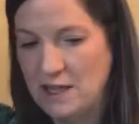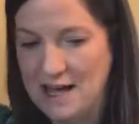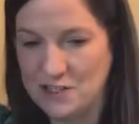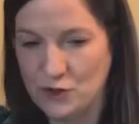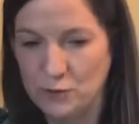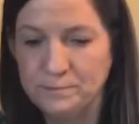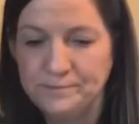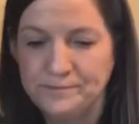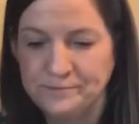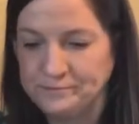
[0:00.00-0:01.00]
classroom.
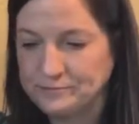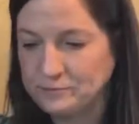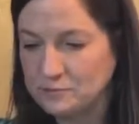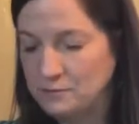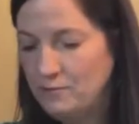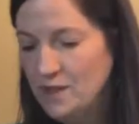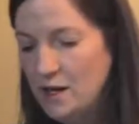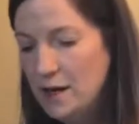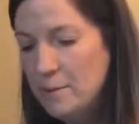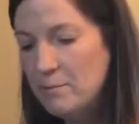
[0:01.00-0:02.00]

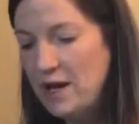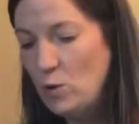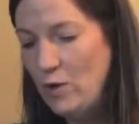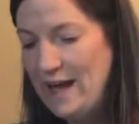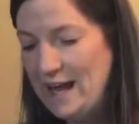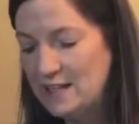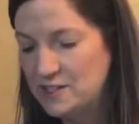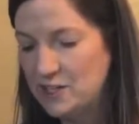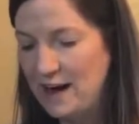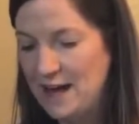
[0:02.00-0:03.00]
My
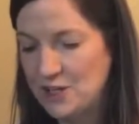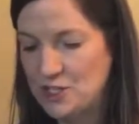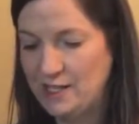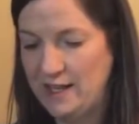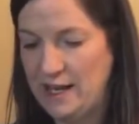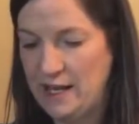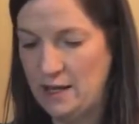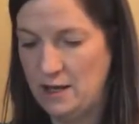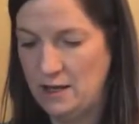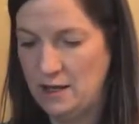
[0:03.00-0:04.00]
weights are actually
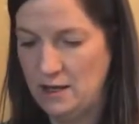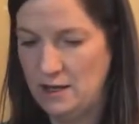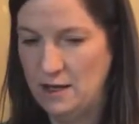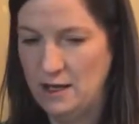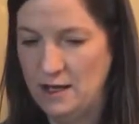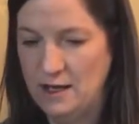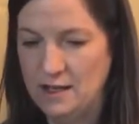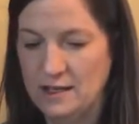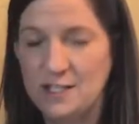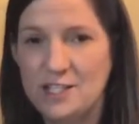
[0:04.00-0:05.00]

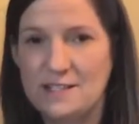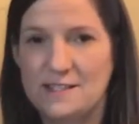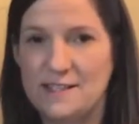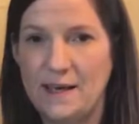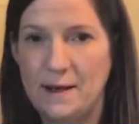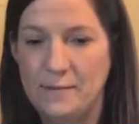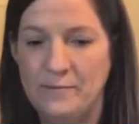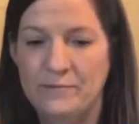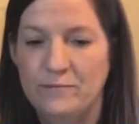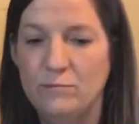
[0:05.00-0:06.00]
just
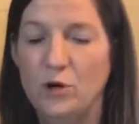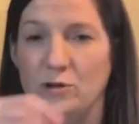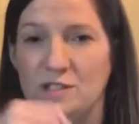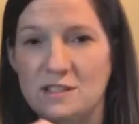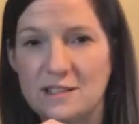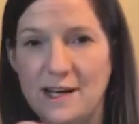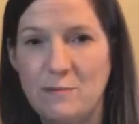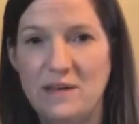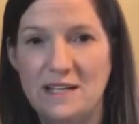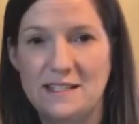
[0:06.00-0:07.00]
some bolts that I
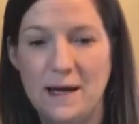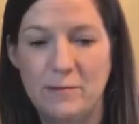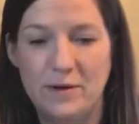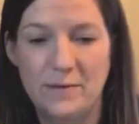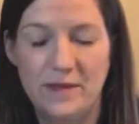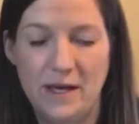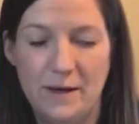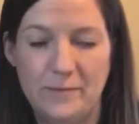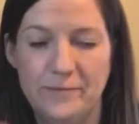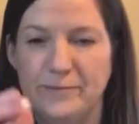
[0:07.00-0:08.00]
picked up,
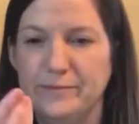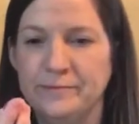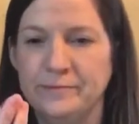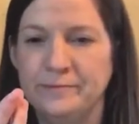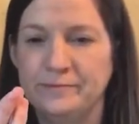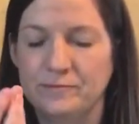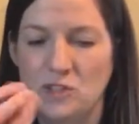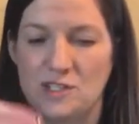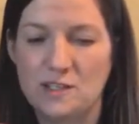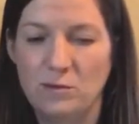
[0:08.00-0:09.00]

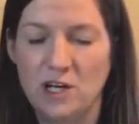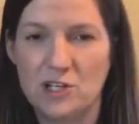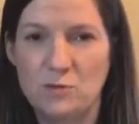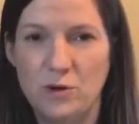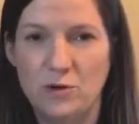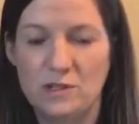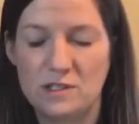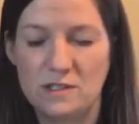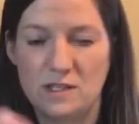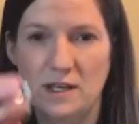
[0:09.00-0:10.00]
just some large
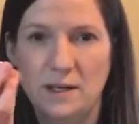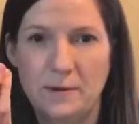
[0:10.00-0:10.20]
bolts.